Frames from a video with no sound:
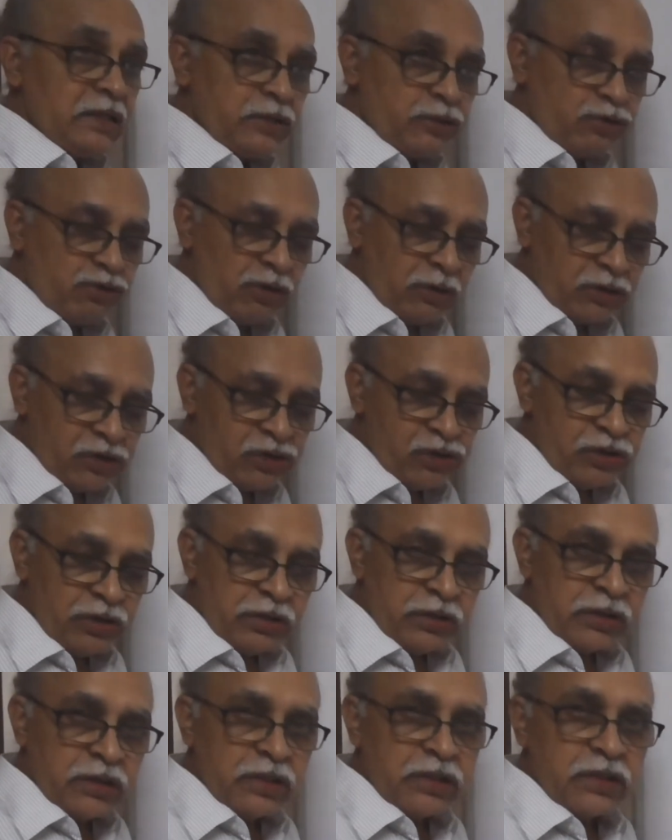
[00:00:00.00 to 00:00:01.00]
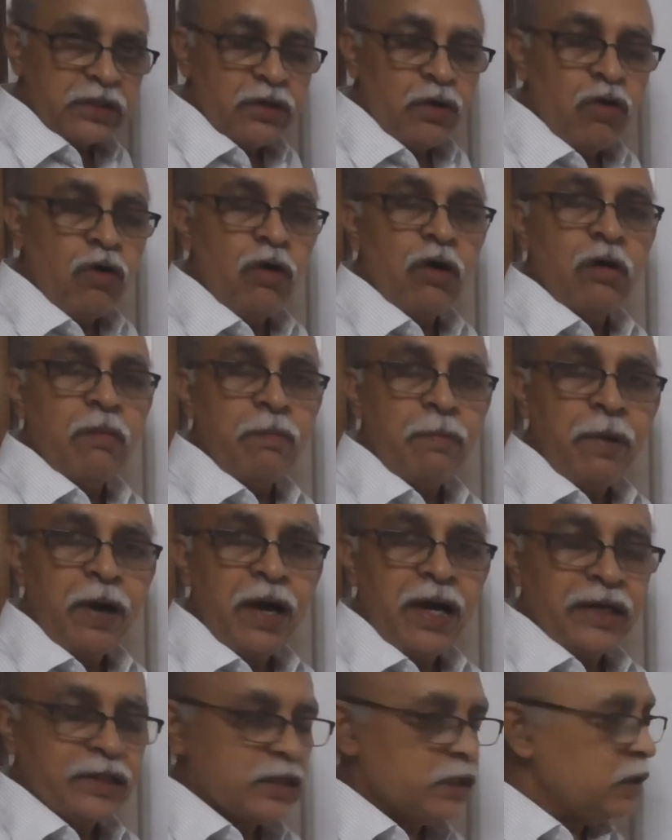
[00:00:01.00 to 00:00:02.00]
structures or
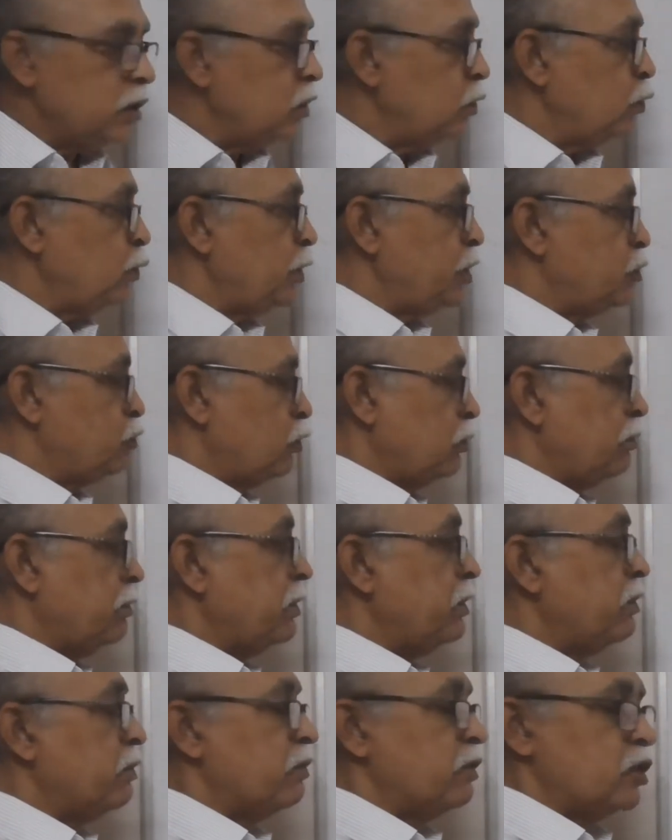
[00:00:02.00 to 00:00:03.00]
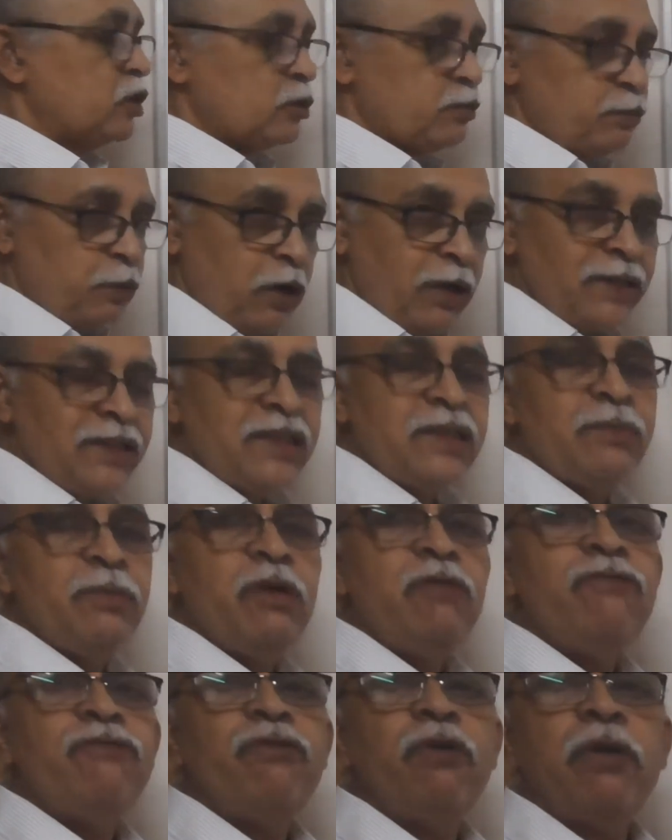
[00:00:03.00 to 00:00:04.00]
parts which would be
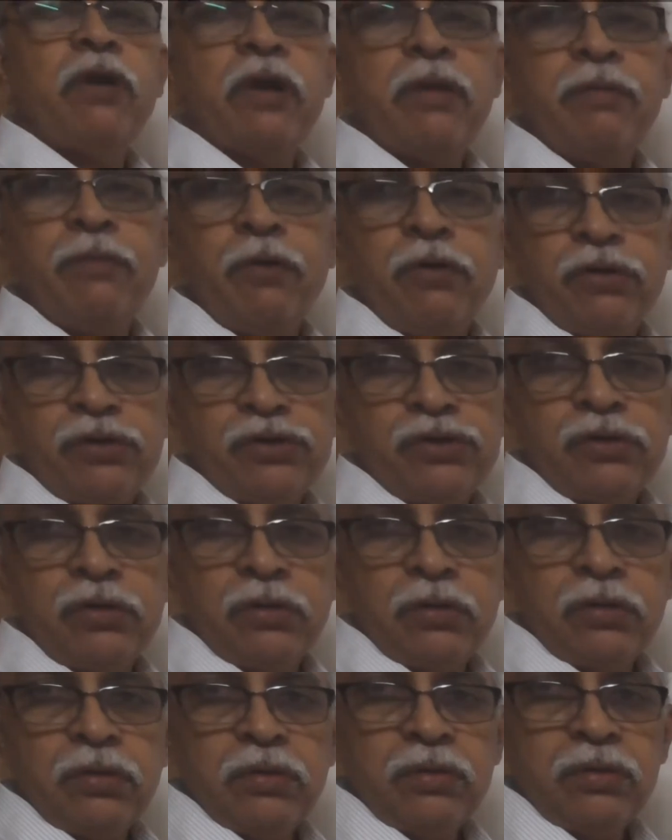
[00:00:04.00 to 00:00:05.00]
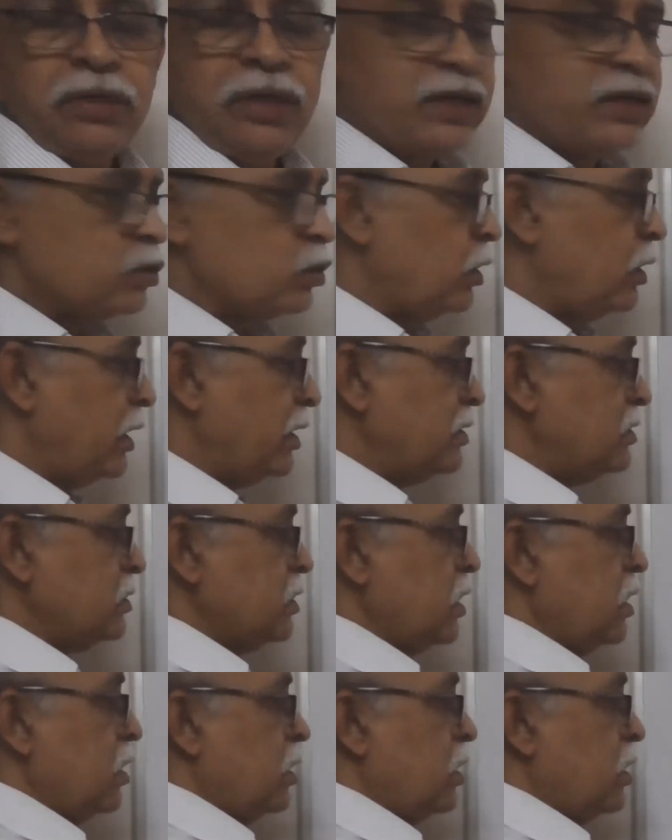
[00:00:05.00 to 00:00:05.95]
responsible for reproduction. That's called as